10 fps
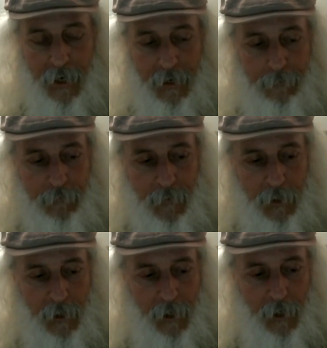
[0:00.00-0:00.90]
um,
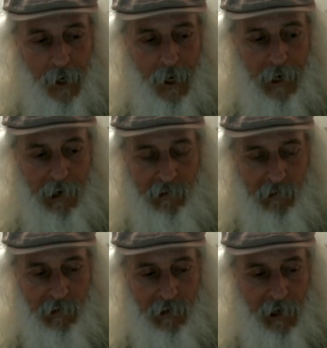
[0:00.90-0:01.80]
uh, like
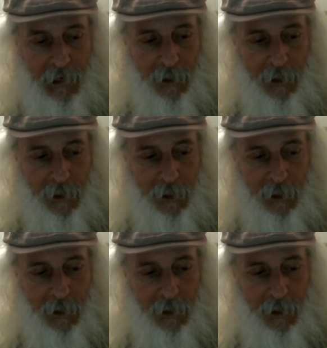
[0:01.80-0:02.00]
a uh, shadow uh,